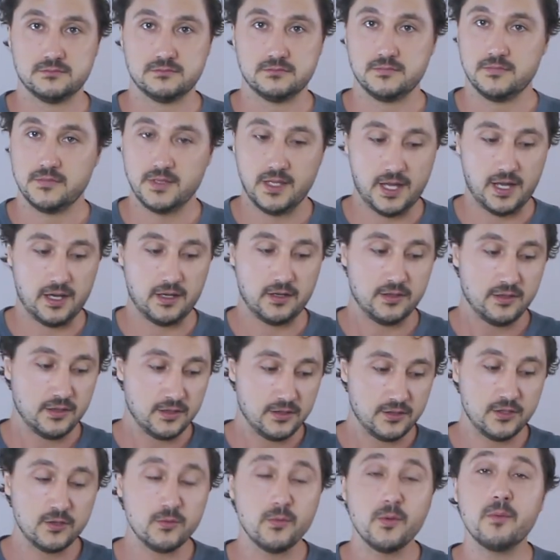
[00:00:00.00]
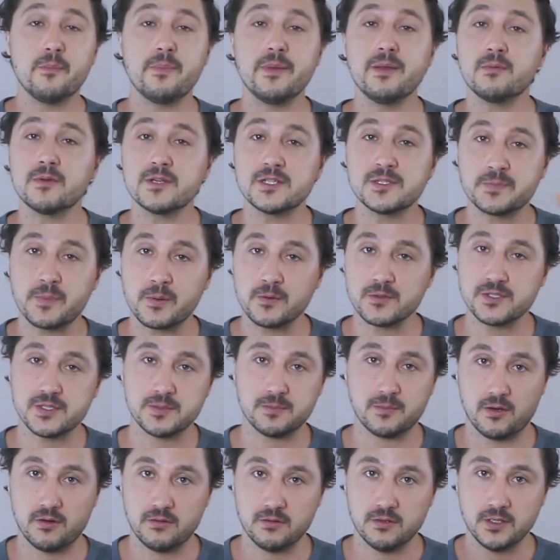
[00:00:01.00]
Yeah, you will be
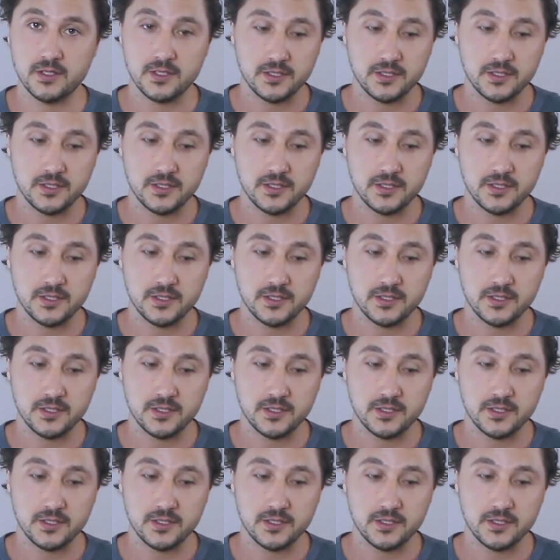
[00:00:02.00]
responsible.